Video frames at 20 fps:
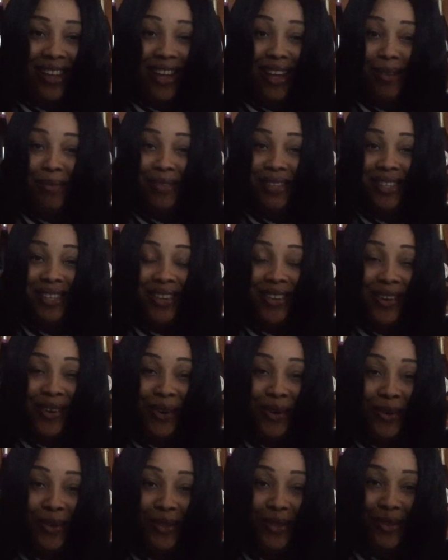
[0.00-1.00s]
I'm still your
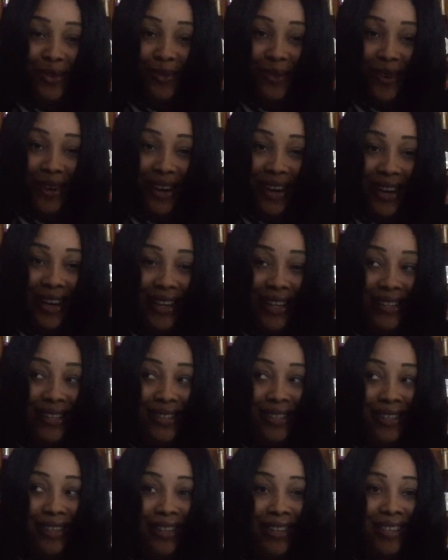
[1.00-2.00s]
host Mora
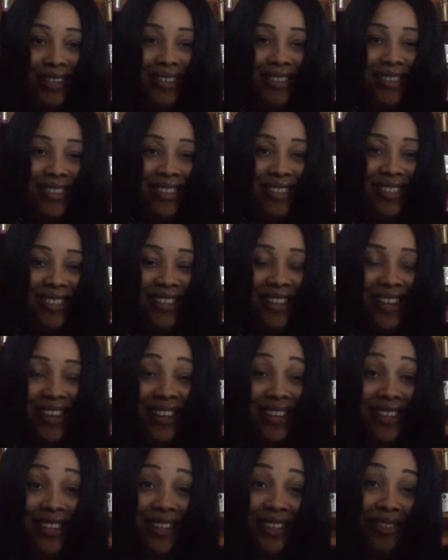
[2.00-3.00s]
Lizzie,
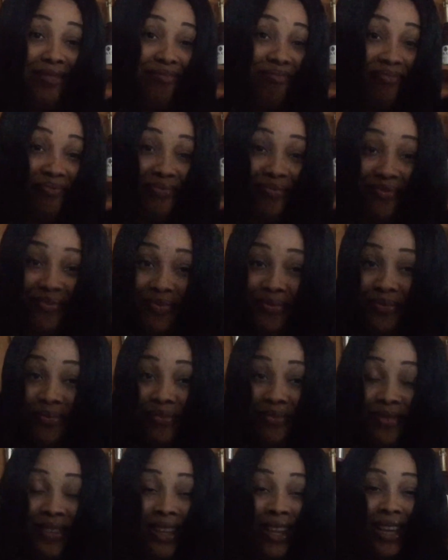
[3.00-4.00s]
and
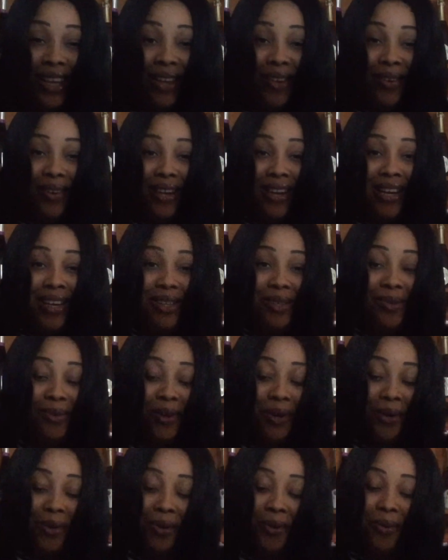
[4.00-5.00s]
you can as
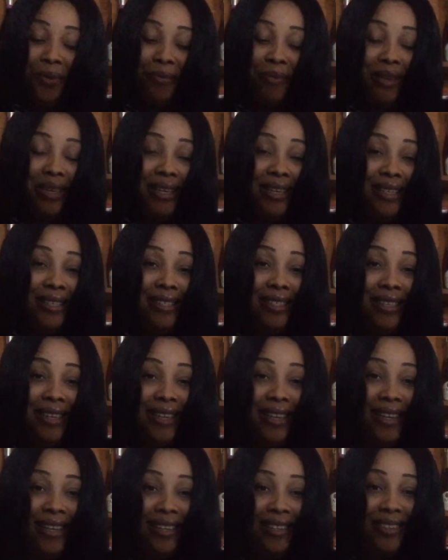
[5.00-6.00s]
well call me
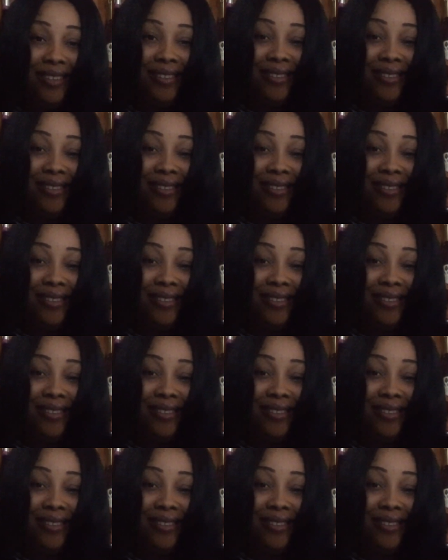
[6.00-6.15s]
Ijele.